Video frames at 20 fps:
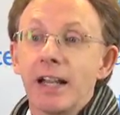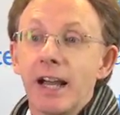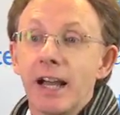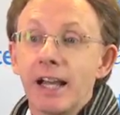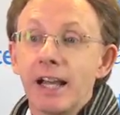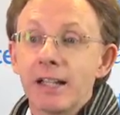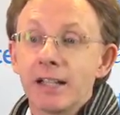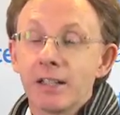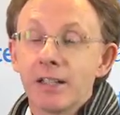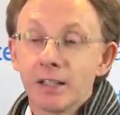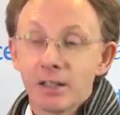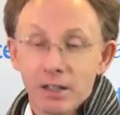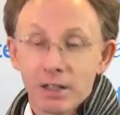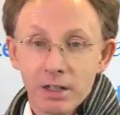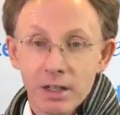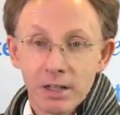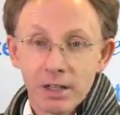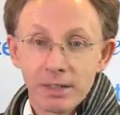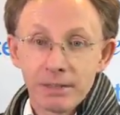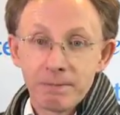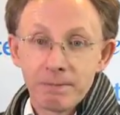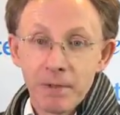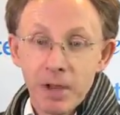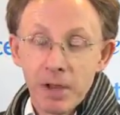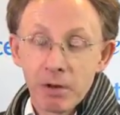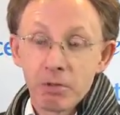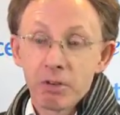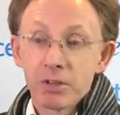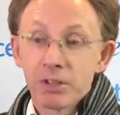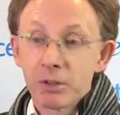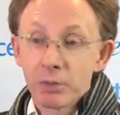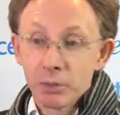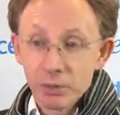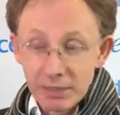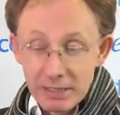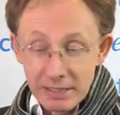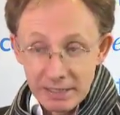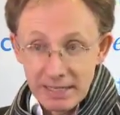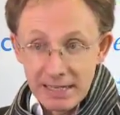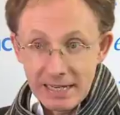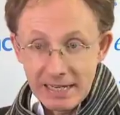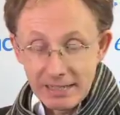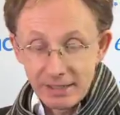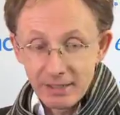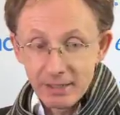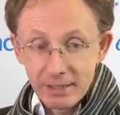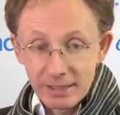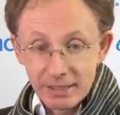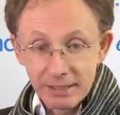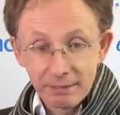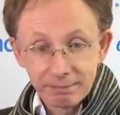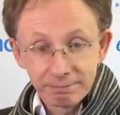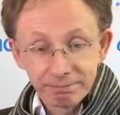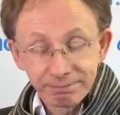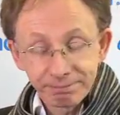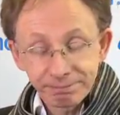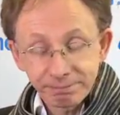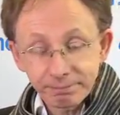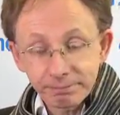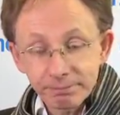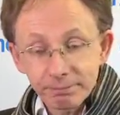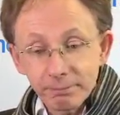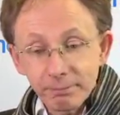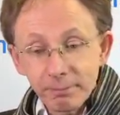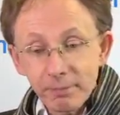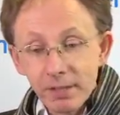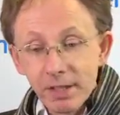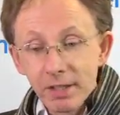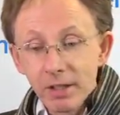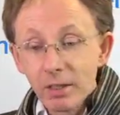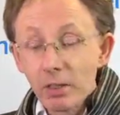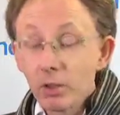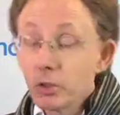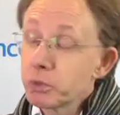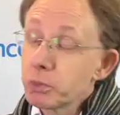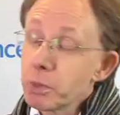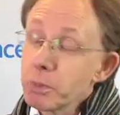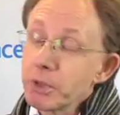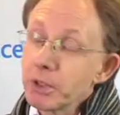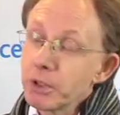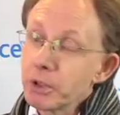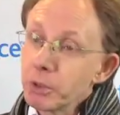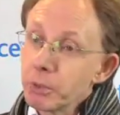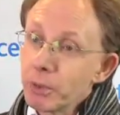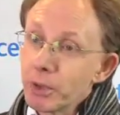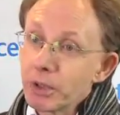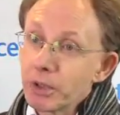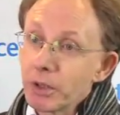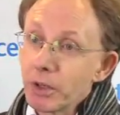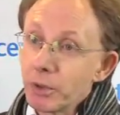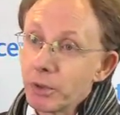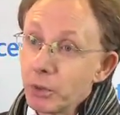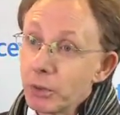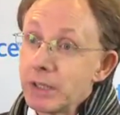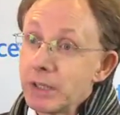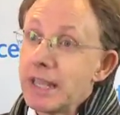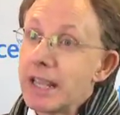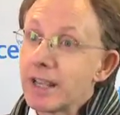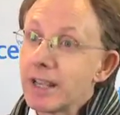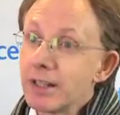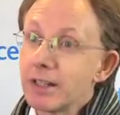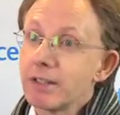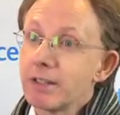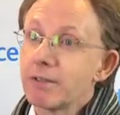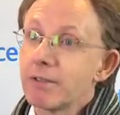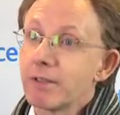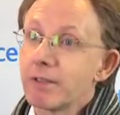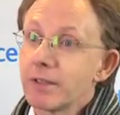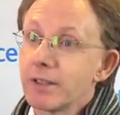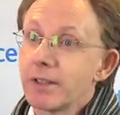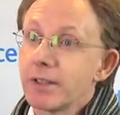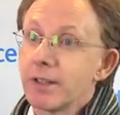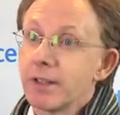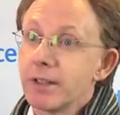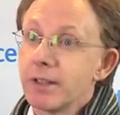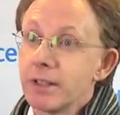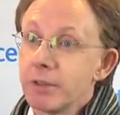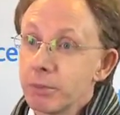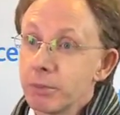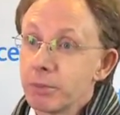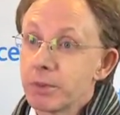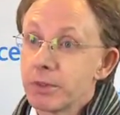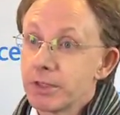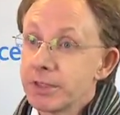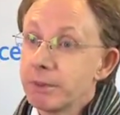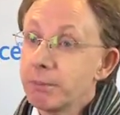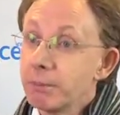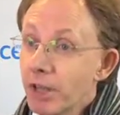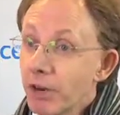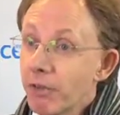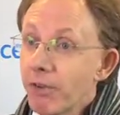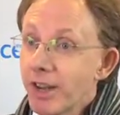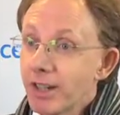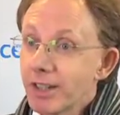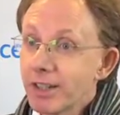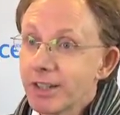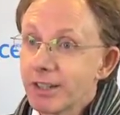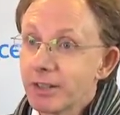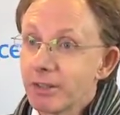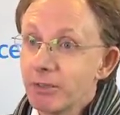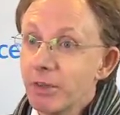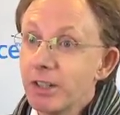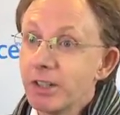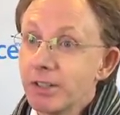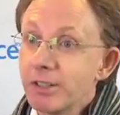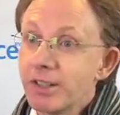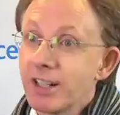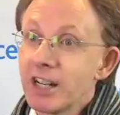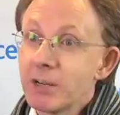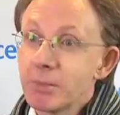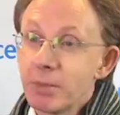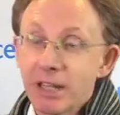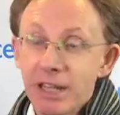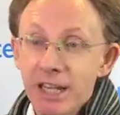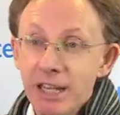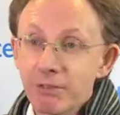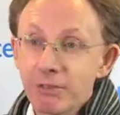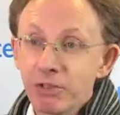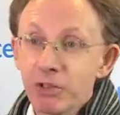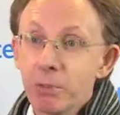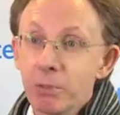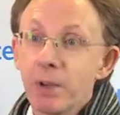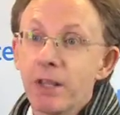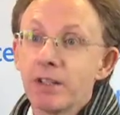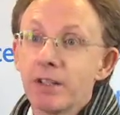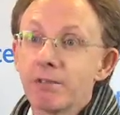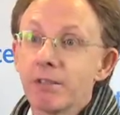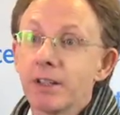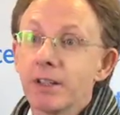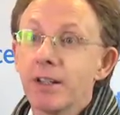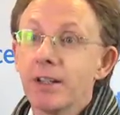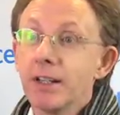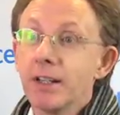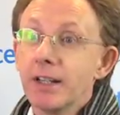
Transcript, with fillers: and um, our results indicated that those women who were node negative, it seemed correct that radiotherapy gave no benefit.